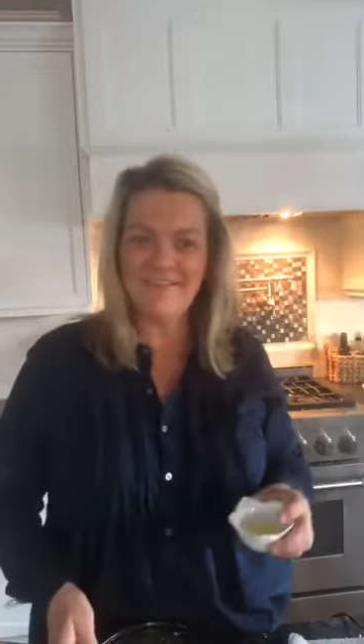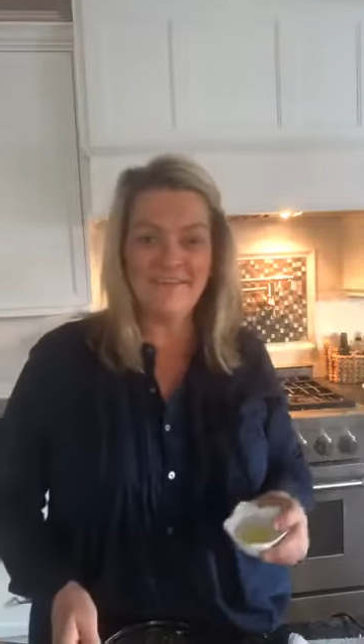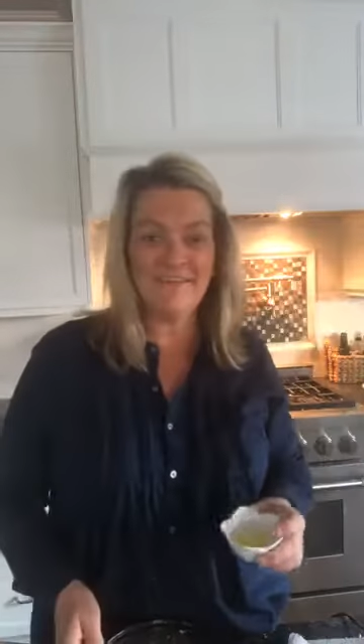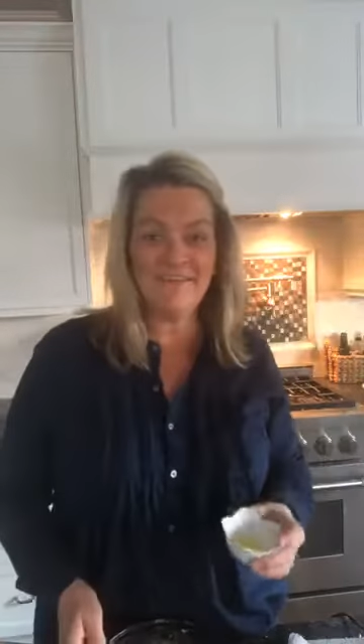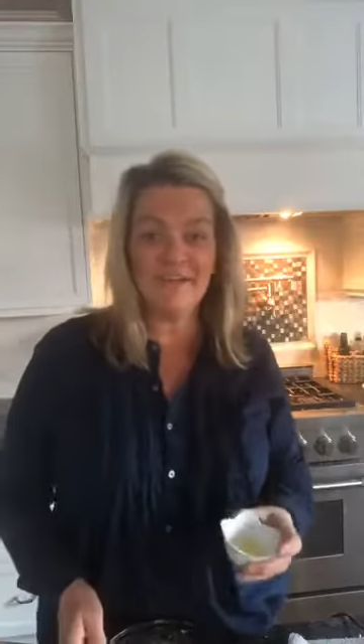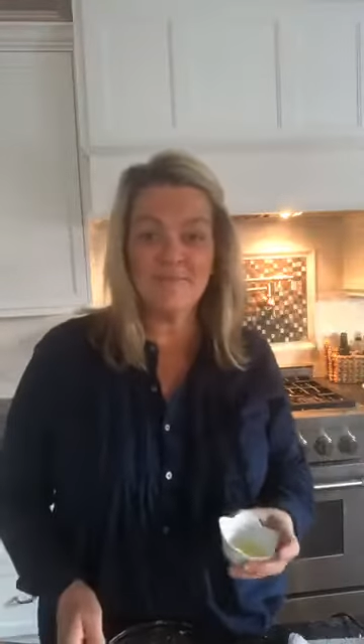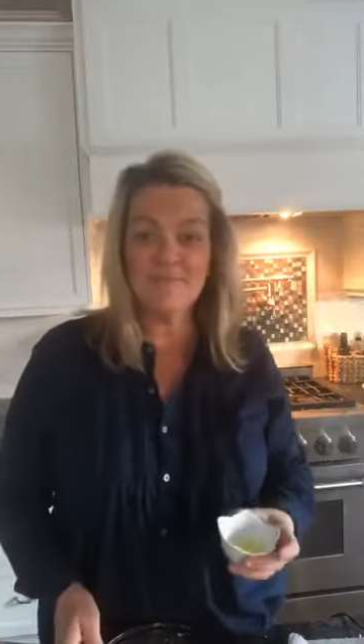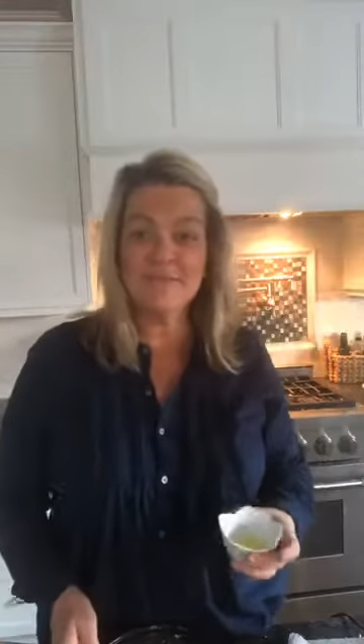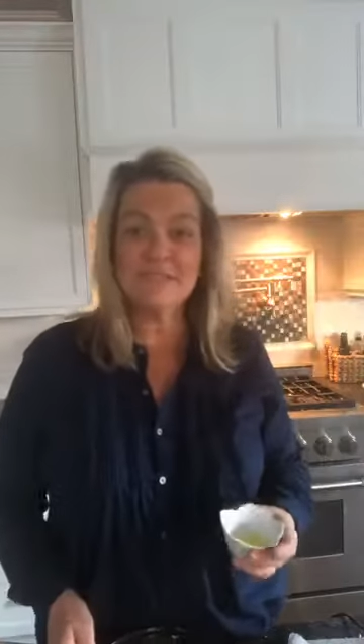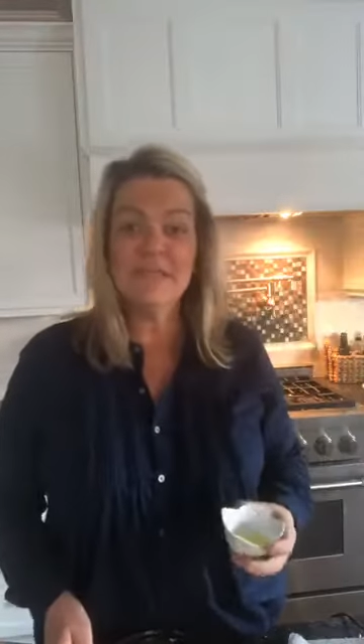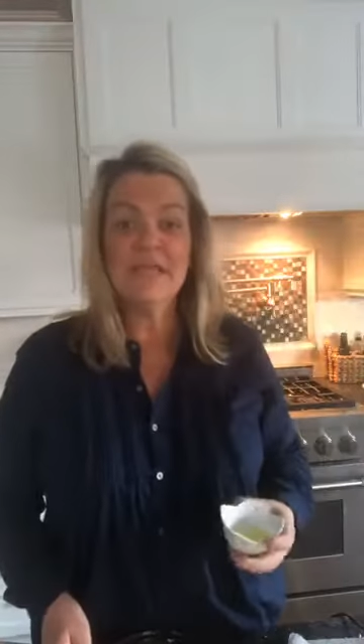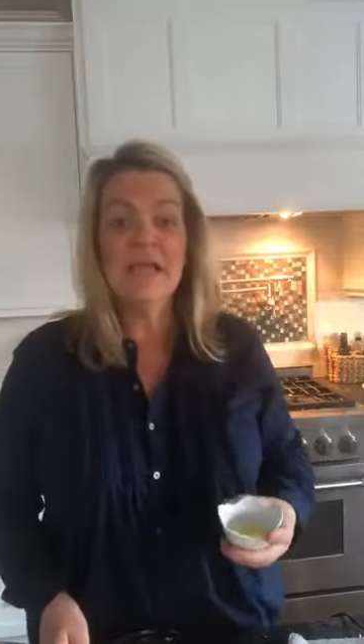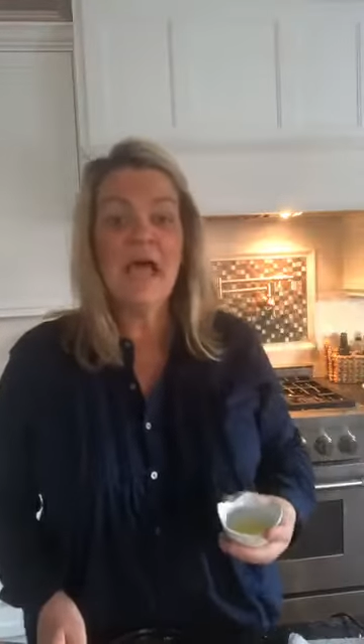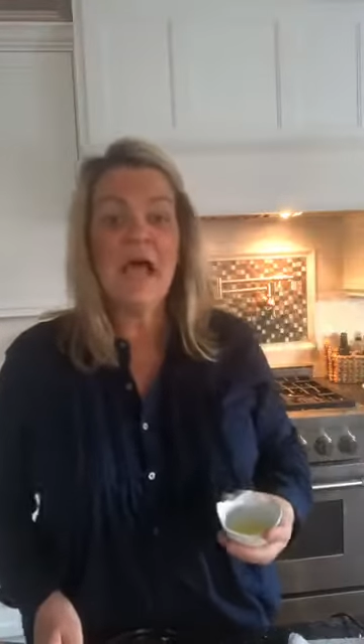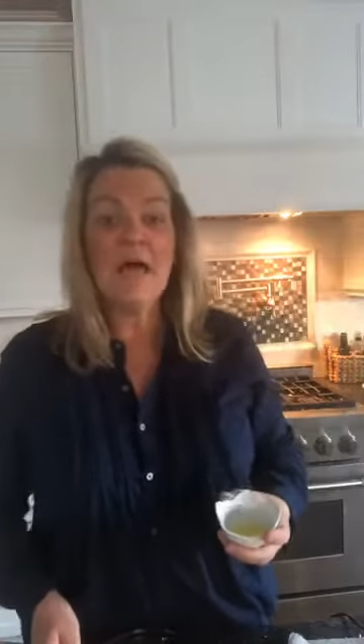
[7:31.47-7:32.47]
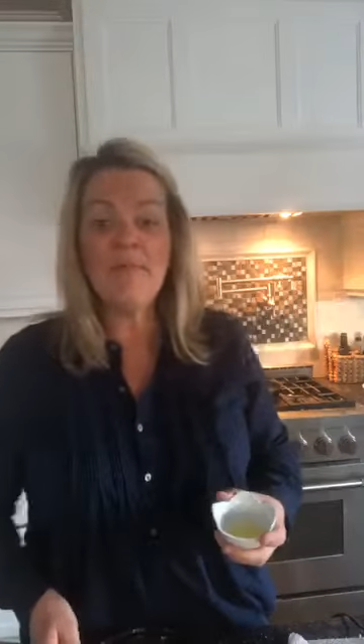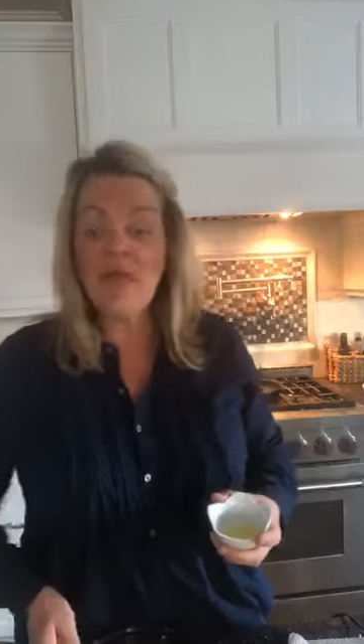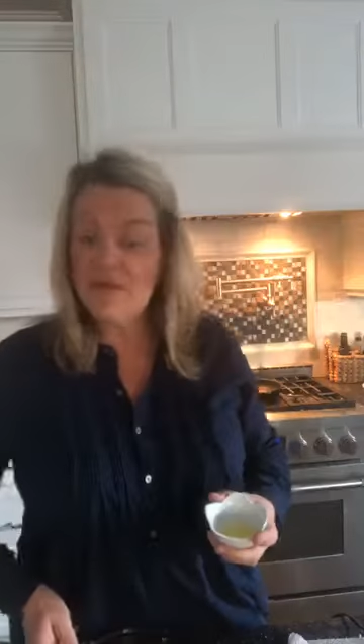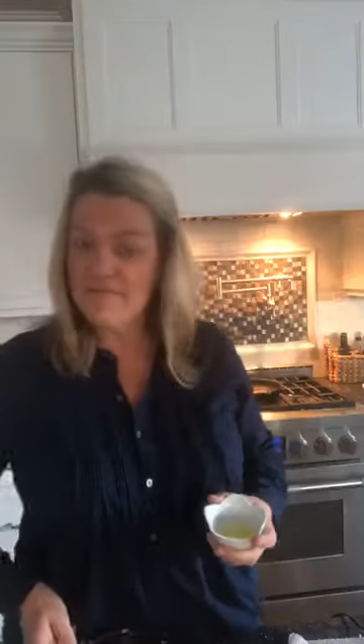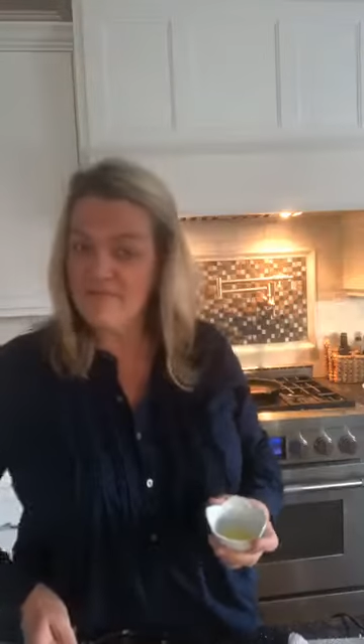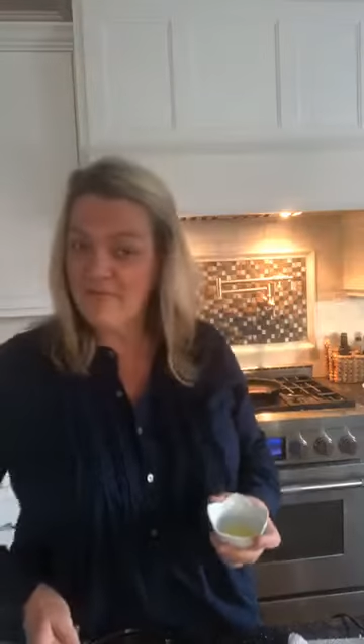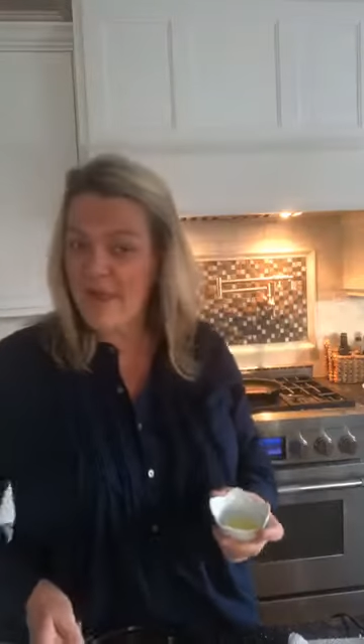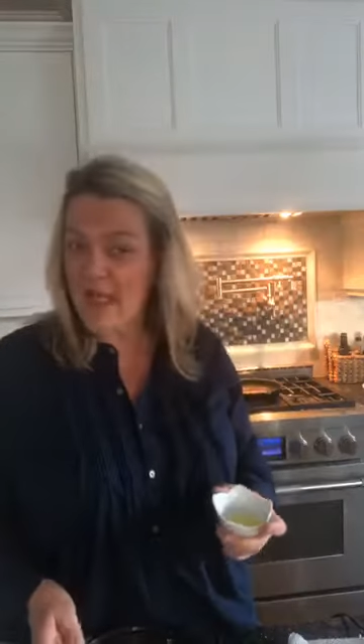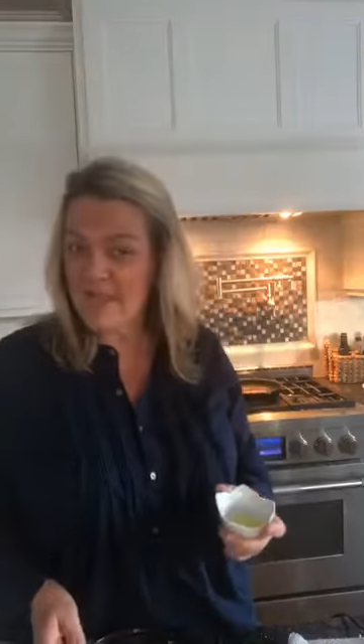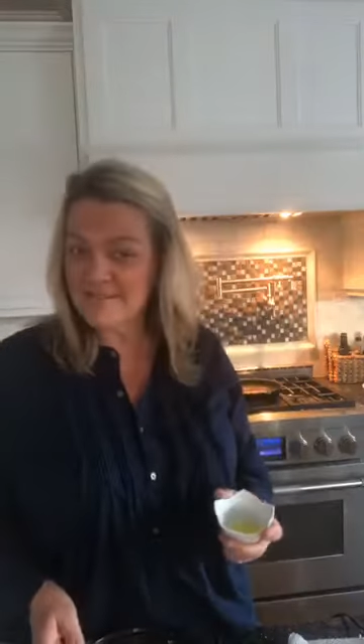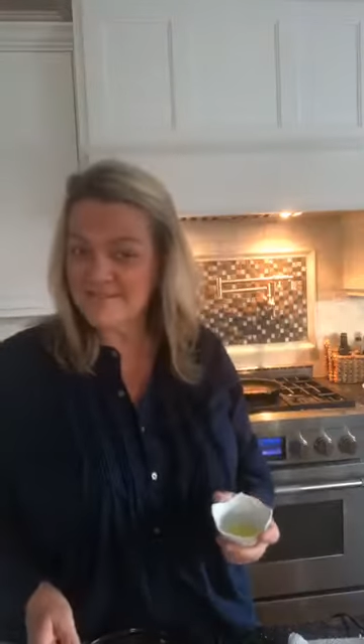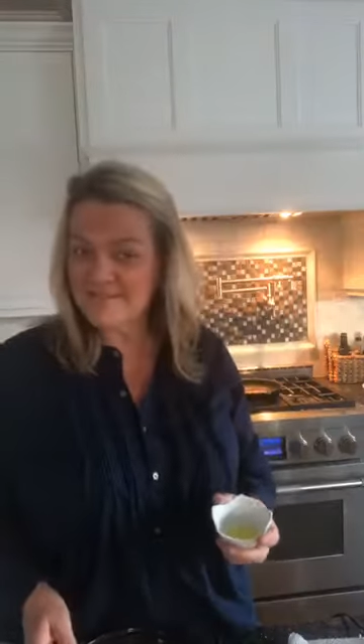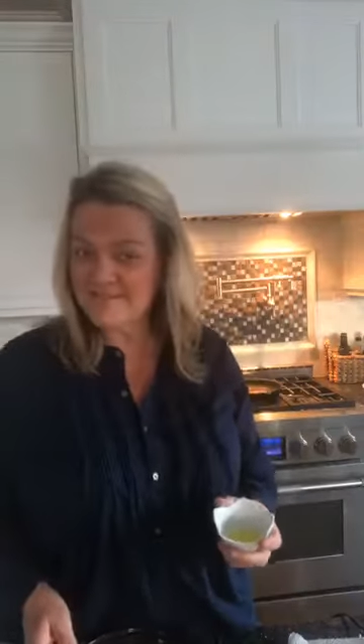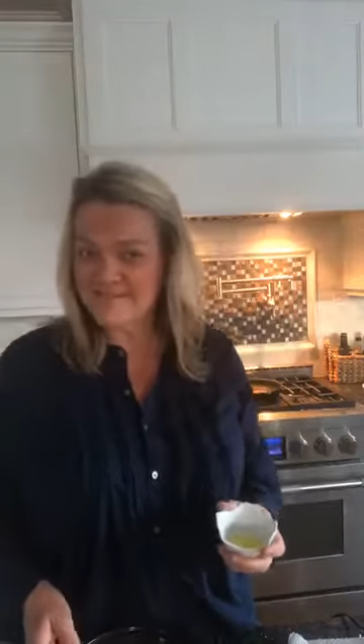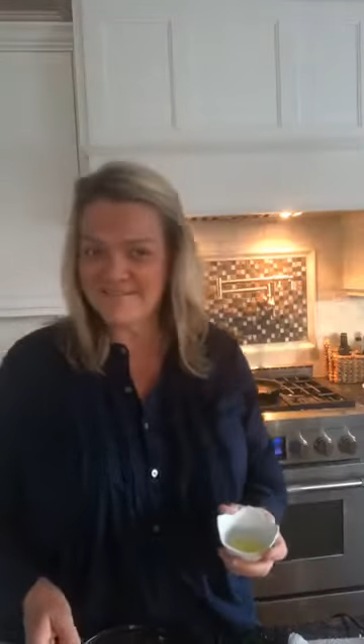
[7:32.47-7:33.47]
Look, I'm not
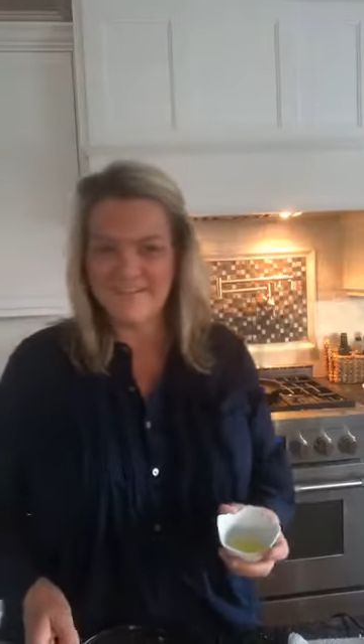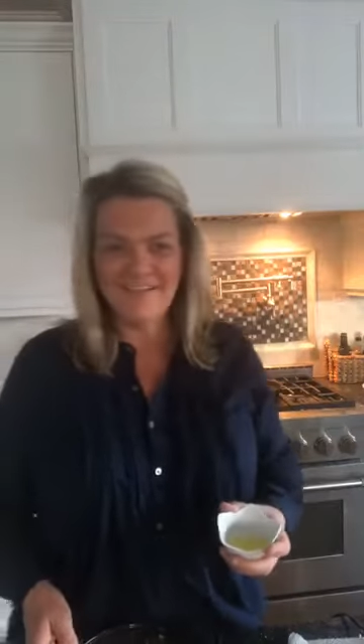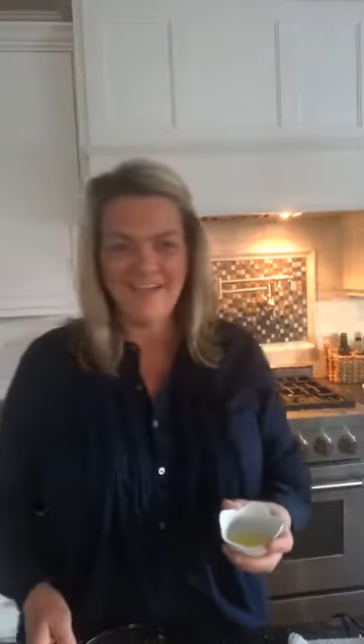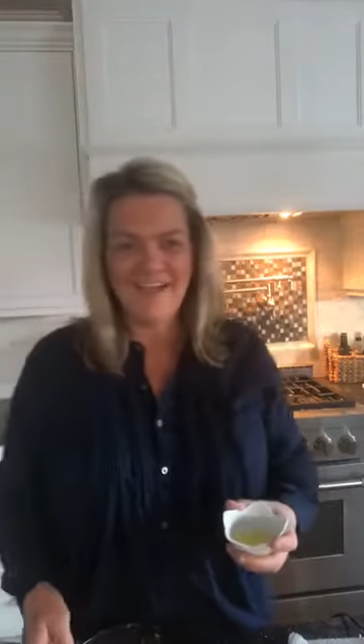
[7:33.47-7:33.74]
frazzled.